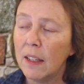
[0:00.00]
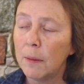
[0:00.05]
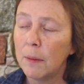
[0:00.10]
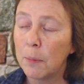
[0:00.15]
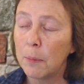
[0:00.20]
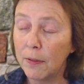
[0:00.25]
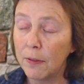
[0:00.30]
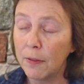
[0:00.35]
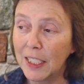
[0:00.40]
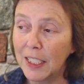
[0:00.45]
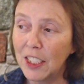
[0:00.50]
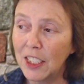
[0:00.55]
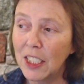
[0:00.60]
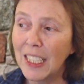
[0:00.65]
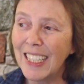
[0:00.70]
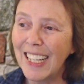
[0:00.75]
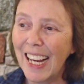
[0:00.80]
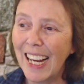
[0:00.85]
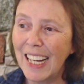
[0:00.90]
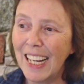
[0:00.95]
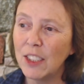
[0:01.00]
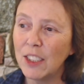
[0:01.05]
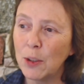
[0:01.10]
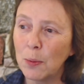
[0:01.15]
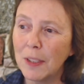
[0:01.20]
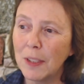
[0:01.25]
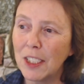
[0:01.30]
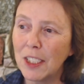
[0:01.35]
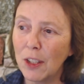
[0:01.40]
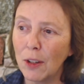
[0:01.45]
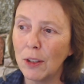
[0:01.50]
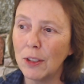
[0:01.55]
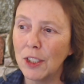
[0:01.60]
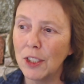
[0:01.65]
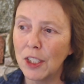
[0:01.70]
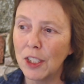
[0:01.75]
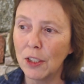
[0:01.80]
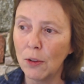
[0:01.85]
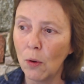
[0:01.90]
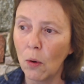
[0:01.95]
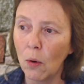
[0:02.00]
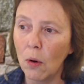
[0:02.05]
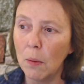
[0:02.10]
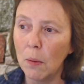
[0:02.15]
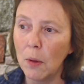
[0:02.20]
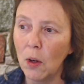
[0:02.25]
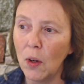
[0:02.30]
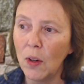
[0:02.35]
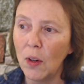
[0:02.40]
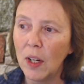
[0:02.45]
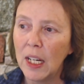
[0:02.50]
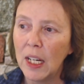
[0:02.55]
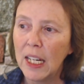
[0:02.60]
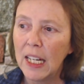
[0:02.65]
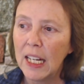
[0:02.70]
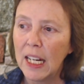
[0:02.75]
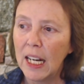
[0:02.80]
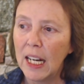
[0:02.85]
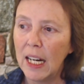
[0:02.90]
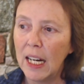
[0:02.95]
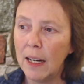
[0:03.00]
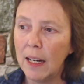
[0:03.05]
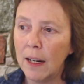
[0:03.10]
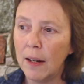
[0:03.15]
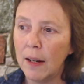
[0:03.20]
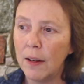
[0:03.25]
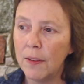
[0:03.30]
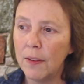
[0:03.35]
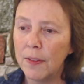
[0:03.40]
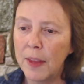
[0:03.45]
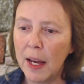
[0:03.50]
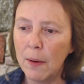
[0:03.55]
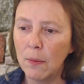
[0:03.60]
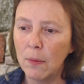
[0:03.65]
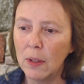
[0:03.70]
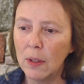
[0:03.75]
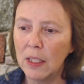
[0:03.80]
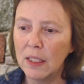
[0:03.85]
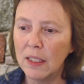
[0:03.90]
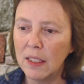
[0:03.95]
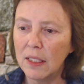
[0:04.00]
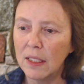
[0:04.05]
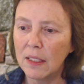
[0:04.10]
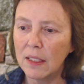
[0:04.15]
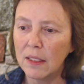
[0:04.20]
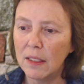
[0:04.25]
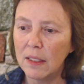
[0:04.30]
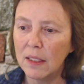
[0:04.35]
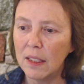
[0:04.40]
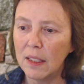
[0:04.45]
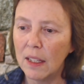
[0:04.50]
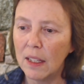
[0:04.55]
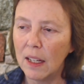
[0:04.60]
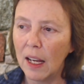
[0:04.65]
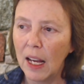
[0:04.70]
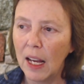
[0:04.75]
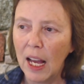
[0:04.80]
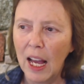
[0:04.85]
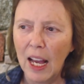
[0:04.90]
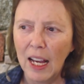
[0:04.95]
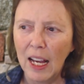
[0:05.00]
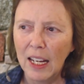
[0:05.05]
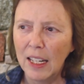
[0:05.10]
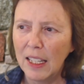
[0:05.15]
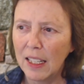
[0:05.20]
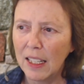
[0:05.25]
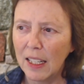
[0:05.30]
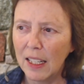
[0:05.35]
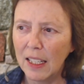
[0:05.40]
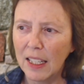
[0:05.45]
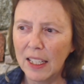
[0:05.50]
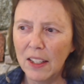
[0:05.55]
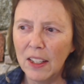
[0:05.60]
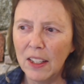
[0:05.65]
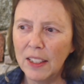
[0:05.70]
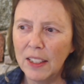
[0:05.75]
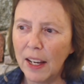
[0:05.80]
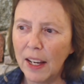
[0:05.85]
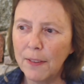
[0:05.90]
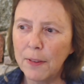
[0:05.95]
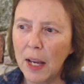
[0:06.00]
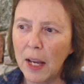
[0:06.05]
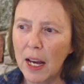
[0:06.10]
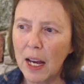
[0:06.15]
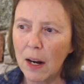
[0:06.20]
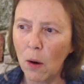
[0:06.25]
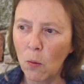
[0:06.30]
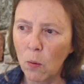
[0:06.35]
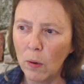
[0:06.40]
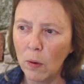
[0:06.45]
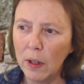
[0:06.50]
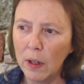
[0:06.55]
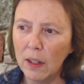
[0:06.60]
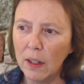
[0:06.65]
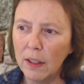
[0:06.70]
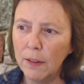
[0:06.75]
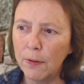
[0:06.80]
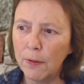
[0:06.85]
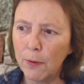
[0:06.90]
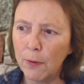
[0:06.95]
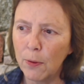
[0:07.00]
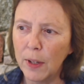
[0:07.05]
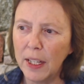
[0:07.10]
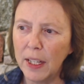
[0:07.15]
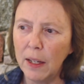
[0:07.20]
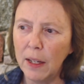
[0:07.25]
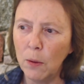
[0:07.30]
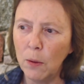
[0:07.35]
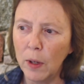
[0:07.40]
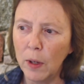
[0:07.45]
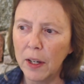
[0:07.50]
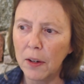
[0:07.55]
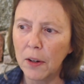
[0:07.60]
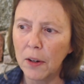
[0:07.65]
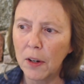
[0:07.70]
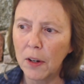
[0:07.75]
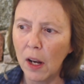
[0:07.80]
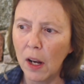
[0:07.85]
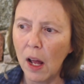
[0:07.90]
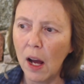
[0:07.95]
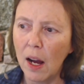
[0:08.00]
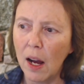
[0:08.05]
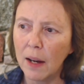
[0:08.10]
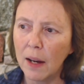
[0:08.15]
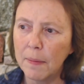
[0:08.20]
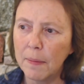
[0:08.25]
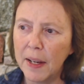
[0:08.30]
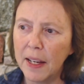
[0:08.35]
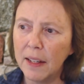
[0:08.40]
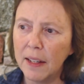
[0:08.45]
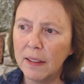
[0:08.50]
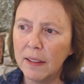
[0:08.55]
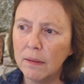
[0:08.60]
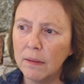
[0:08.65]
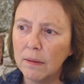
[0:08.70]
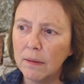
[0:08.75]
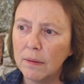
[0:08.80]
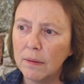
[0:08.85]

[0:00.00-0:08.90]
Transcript: Provisioning has returned to normal. That was, Larry, they've got a really freaky, weird clock, man.